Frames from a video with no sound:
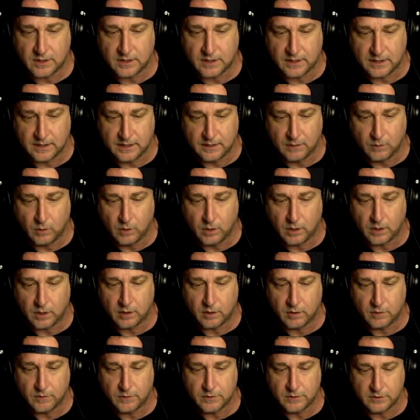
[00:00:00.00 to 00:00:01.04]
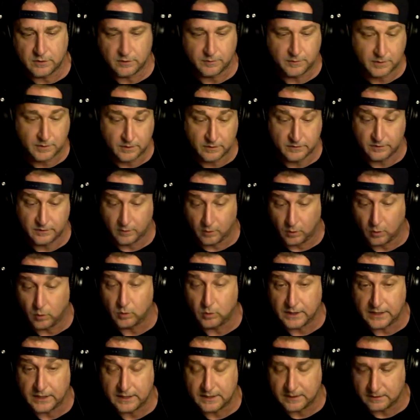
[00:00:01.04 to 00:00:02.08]
and I walk over to him, and there's an old
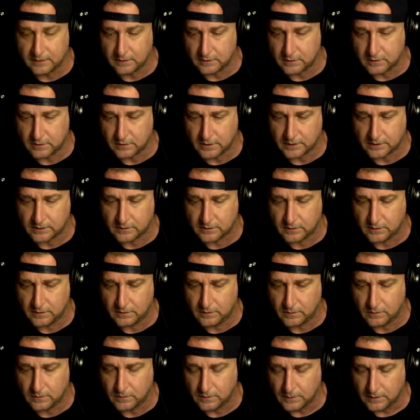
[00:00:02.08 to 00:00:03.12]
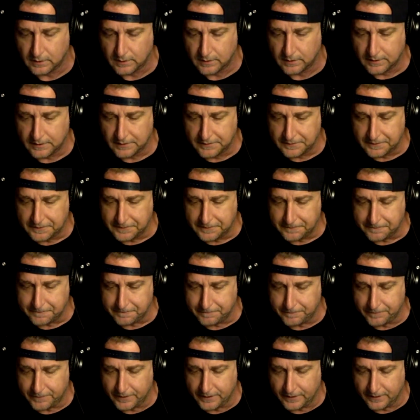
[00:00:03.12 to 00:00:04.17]
lady in the truck too.
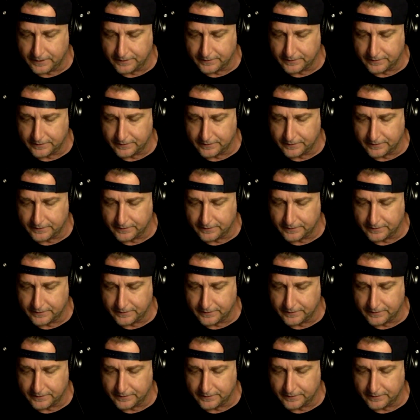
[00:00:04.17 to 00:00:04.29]
And